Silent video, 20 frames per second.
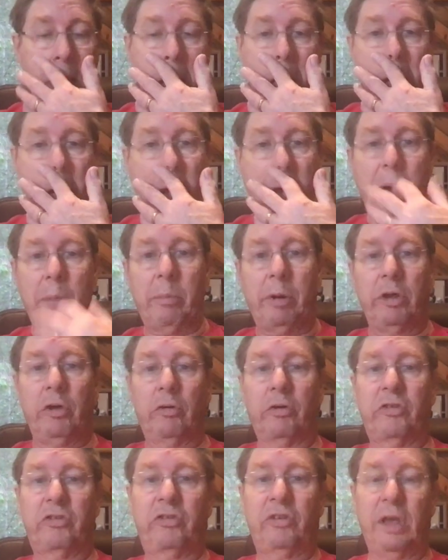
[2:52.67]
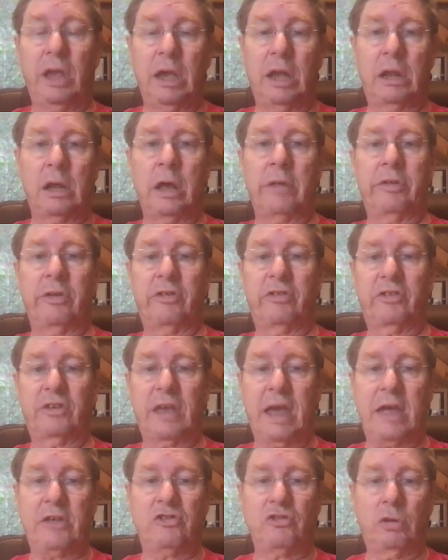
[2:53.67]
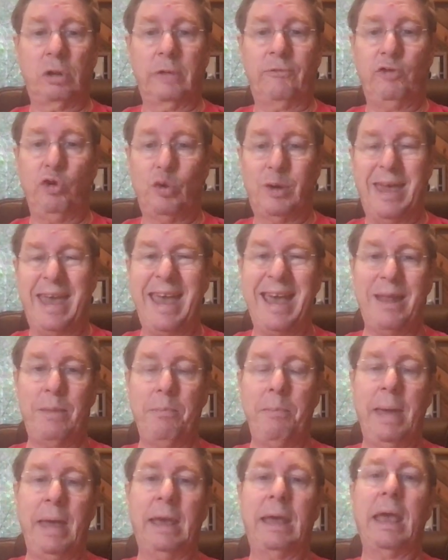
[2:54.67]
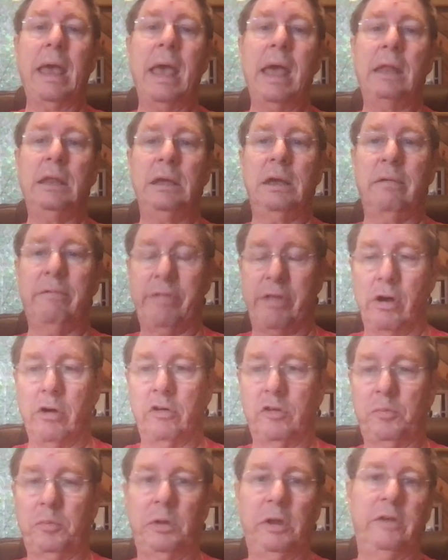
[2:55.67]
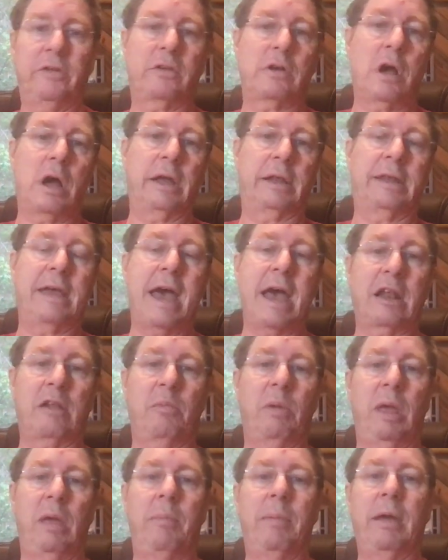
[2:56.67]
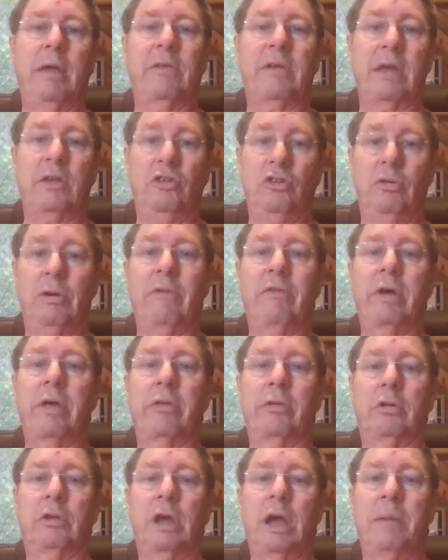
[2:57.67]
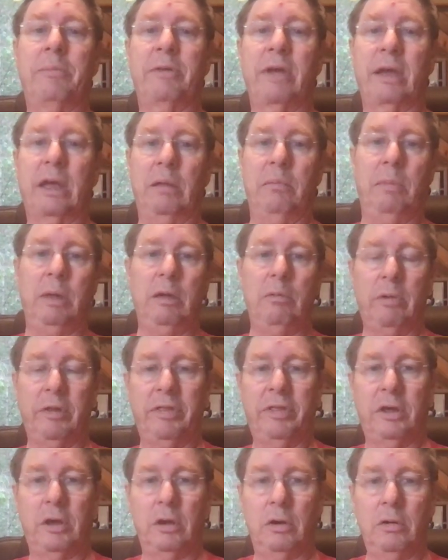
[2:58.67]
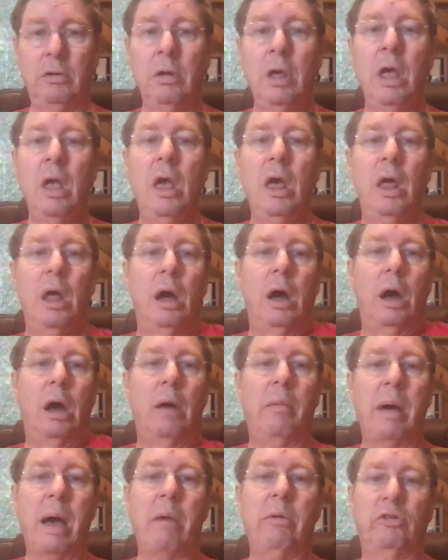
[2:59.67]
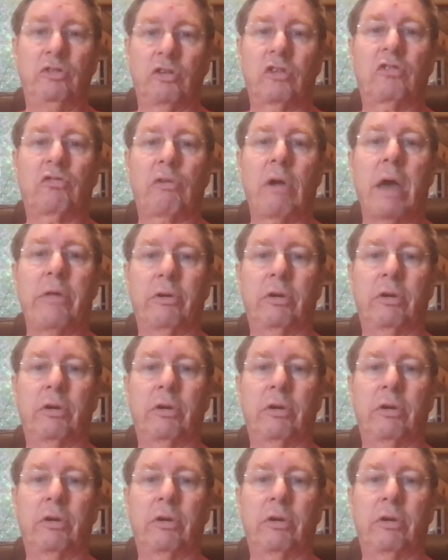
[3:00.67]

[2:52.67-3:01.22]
but you'll see it on the schedule. If you can't make any of those, please contact me, because I do have other times I can meet with you. I would just rather